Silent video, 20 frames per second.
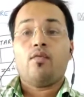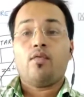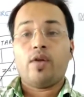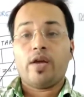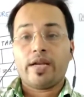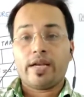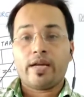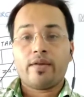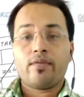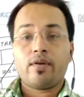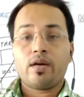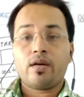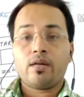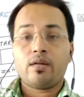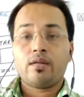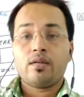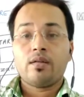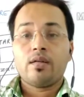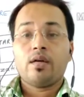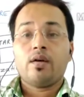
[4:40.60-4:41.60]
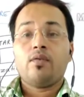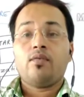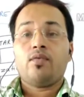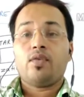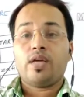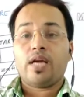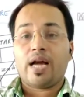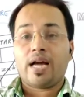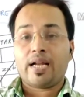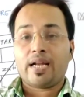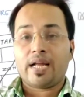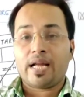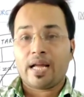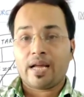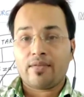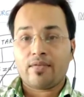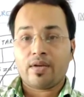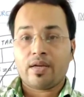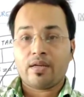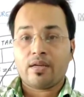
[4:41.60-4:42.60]
whenever we are
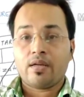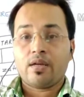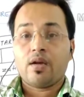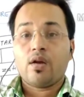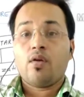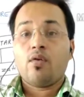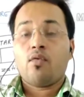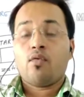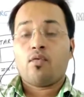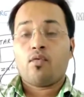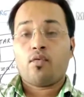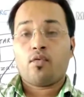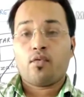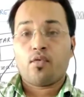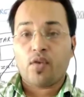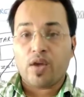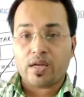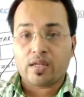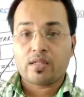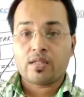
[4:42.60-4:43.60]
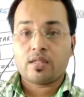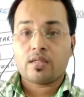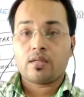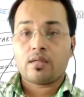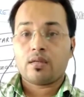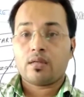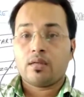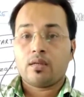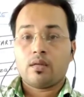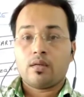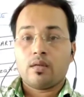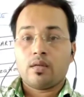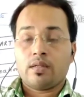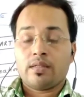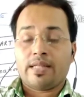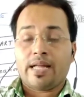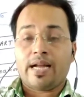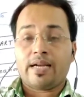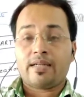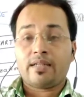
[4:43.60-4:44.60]
having fixed
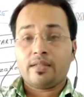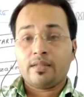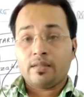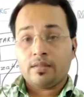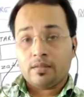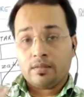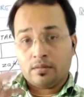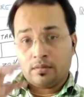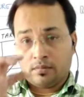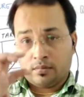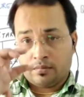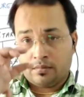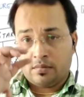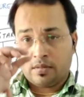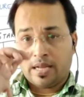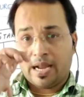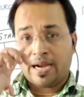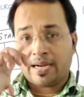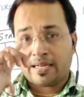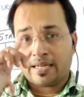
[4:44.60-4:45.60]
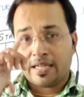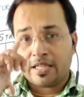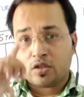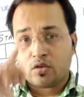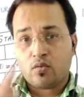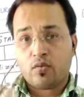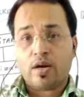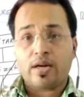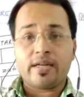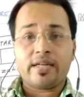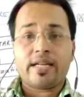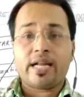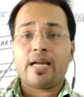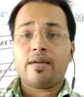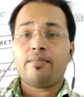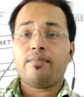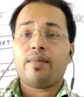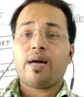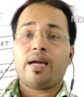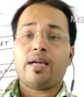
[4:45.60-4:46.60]
that at least one
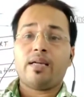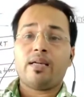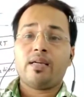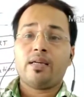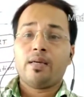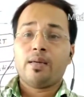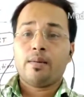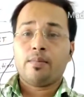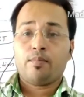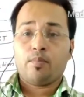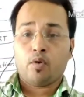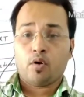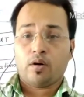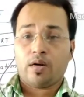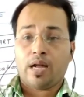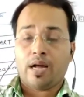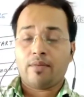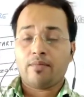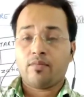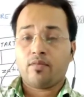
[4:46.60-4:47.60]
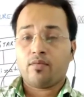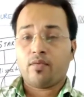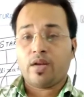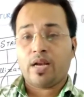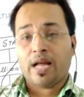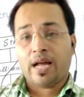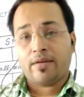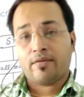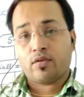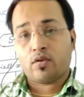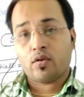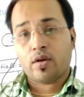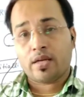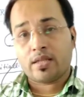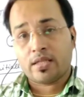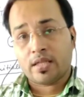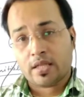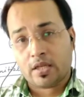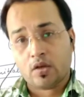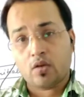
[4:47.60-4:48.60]
time my program will have to
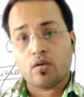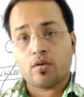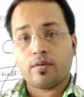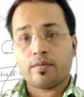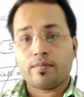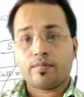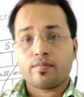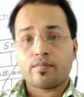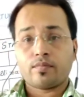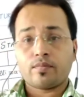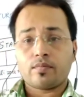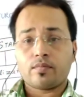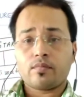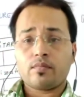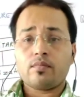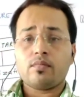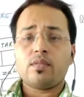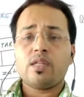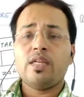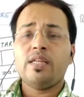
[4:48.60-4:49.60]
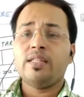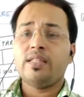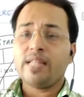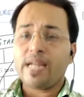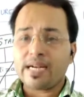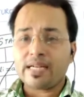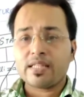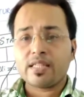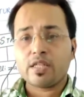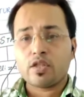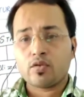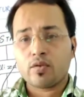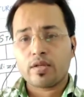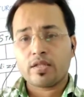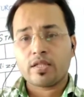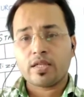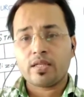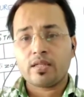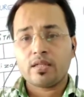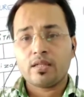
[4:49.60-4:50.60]
execute, in that
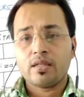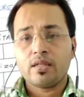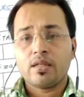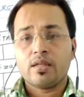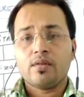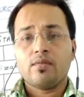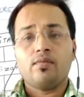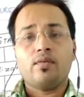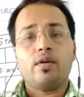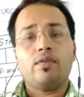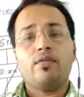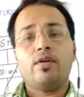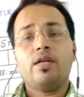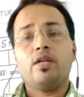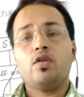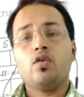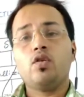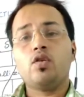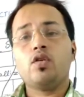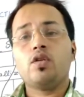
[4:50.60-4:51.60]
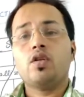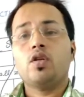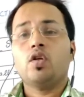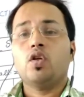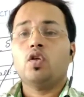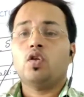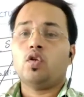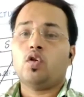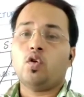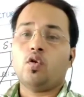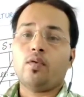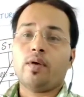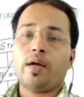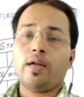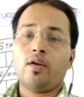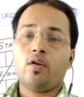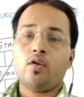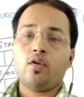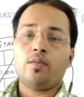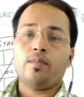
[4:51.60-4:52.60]
situation we will use do
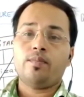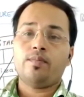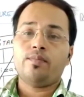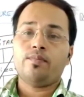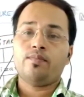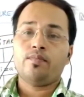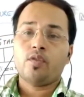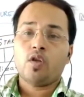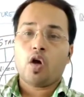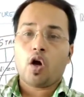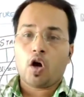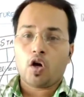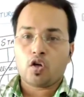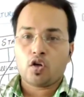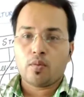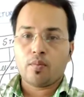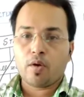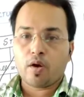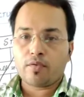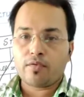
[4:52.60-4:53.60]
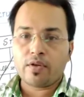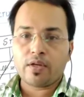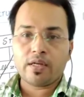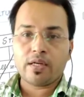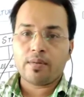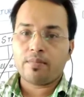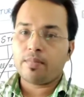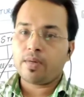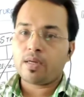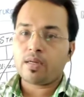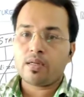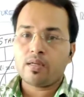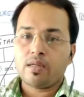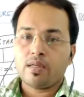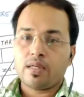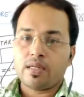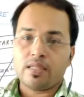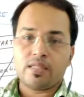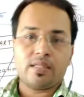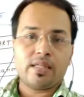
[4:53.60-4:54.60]
while loop. Automorphic number
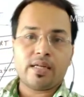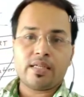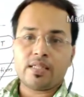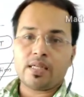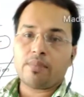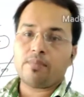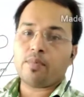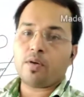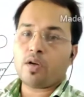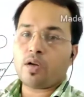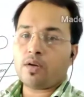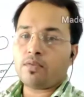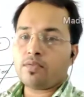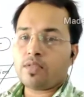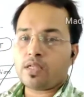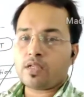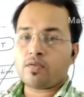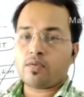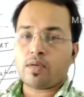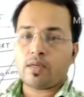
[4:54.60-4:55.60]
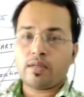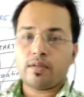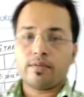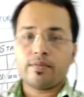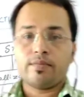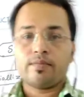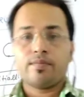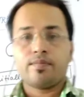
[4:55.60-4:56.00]
is the example of this one.